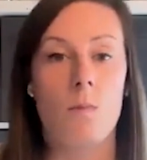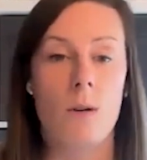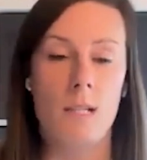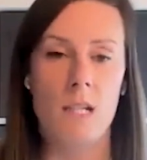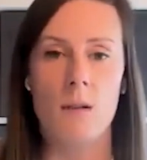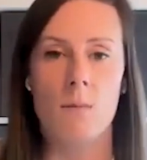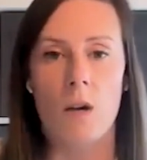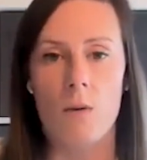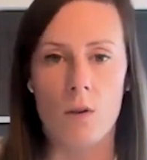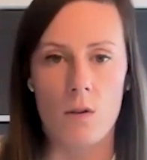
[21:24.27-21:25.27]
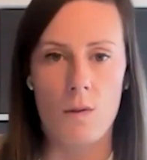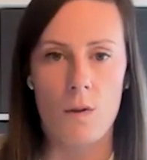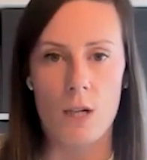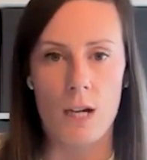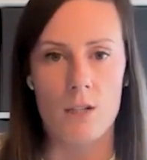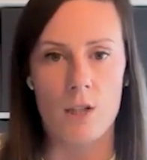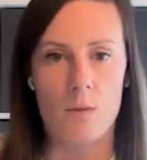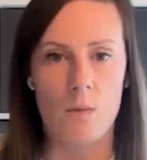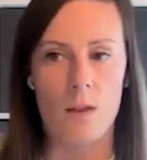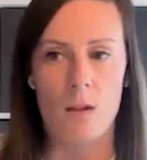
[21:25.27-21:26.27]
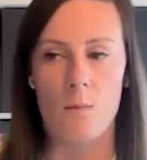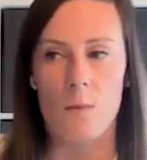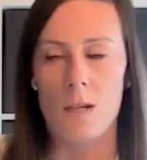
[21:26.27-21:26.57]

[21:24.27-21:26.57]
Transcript: I did end up going on a few challenges with them.